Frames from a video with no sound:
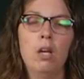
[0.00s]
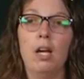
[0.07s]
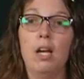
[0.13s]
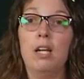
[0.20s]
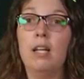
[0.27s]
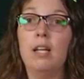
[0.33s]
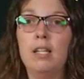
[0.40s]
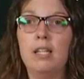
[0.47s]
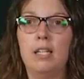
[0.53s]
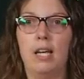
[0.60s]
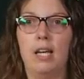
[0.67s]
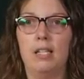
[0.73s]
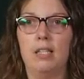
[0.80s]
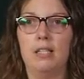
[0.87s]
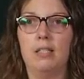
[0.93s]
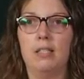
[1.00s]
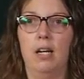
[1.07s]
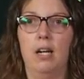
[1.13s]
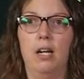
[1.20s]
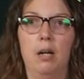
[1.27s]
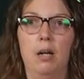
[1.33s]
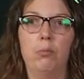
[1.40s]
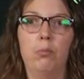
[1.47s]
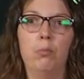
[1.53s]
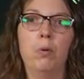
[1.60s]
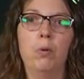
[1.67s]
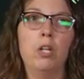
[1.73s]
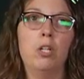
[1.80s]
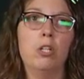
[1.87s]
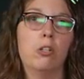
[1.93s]
In any case,
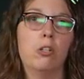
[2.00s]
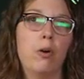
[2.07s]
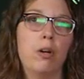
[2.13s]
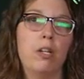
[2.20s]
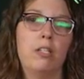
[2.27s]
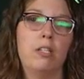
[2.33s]
you're going